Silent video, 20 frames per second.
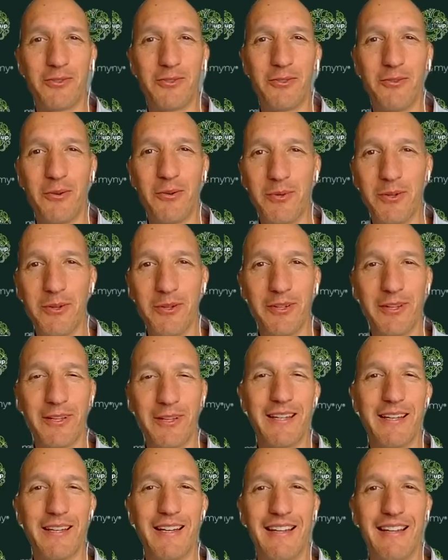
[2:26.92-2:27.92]
posture at
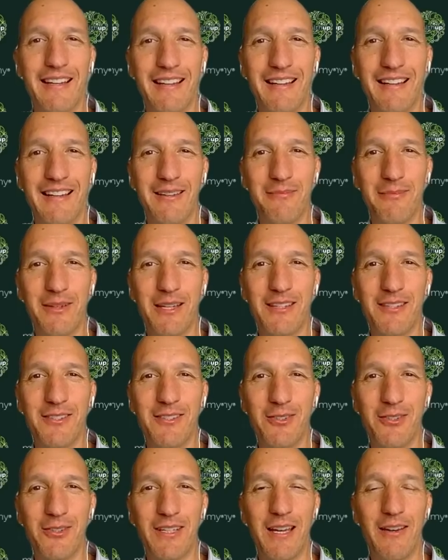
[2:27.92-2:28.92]
work and
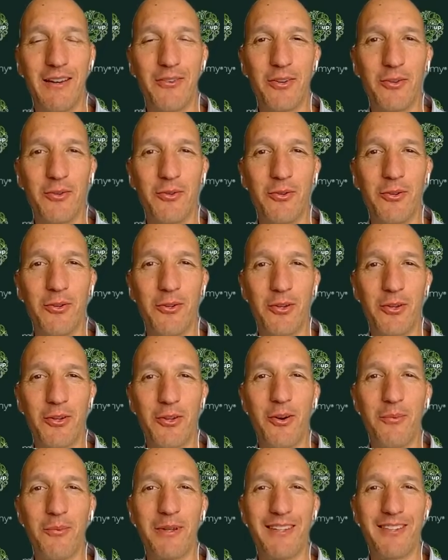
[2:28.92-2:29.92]
making sure you have a good
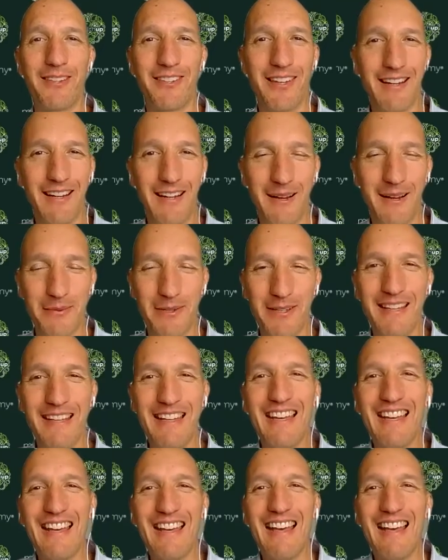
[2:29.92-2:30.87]
ergonomic setup.